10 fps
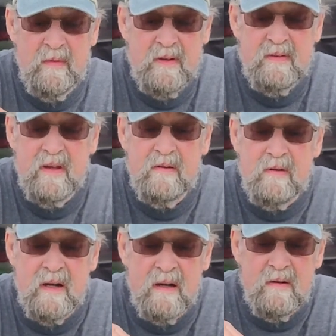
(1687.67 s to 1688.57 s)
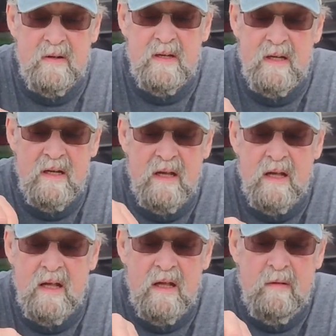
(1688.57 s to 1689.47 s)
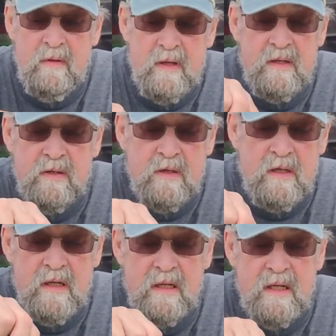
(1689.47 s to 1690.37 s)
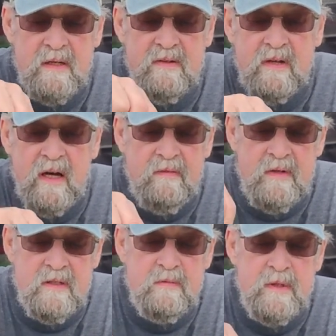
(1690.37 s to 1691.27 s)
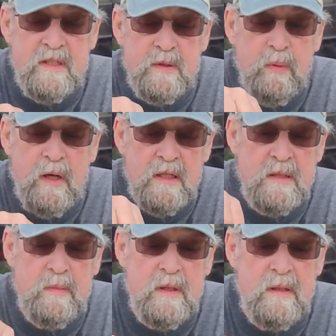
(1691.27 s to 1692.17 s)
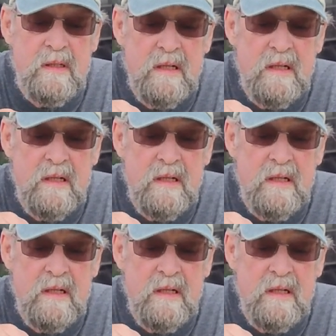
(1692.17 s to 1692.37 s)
Mix that around, making sure it gets covered as much as possible.